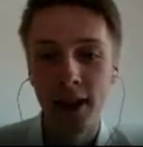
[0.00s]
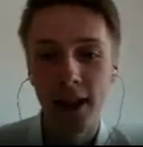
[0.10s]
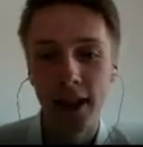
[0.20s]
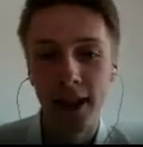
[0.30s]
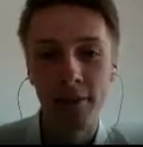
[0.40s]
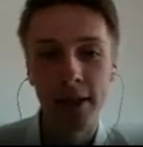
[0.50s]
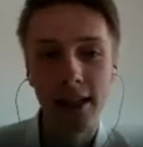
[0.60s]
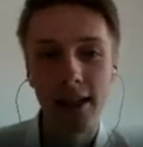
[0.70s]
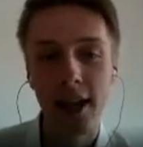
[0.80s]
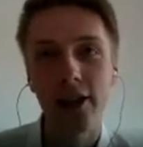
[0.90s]

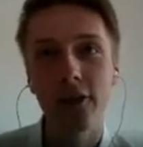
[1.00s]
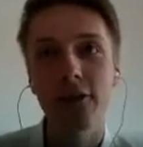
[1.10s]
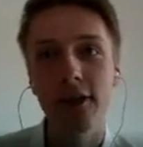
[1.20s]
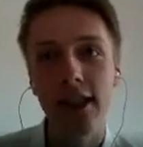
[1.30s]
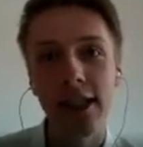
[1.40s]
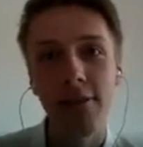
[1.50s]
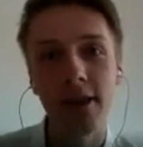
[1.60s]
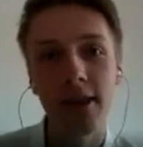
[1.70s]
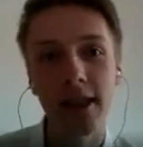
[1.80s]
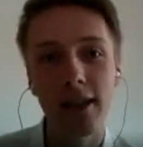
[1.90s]
it kind of
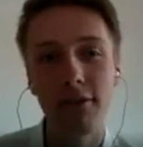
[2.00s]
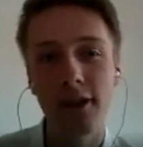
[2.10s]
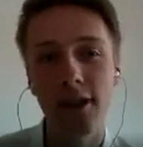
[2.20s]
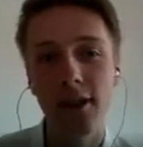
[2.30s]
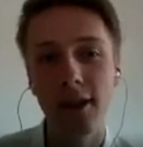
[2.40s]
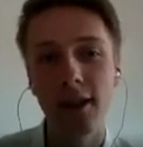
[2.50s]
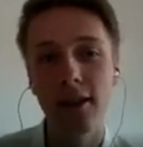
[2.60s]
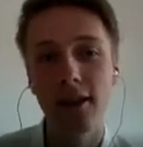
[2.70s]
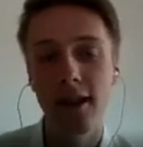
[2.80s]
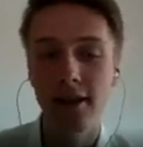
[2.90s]
seems that if
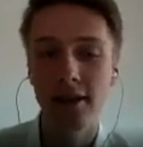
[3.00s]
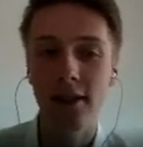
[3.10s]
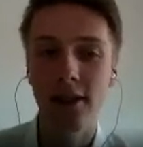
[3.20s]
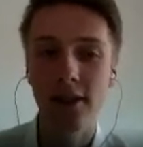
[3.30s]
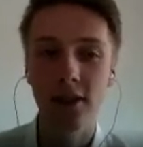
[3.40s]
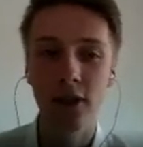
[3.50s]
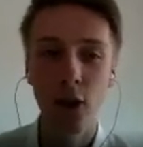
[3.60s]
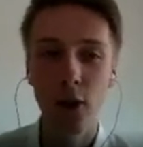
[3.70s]
it doesn't know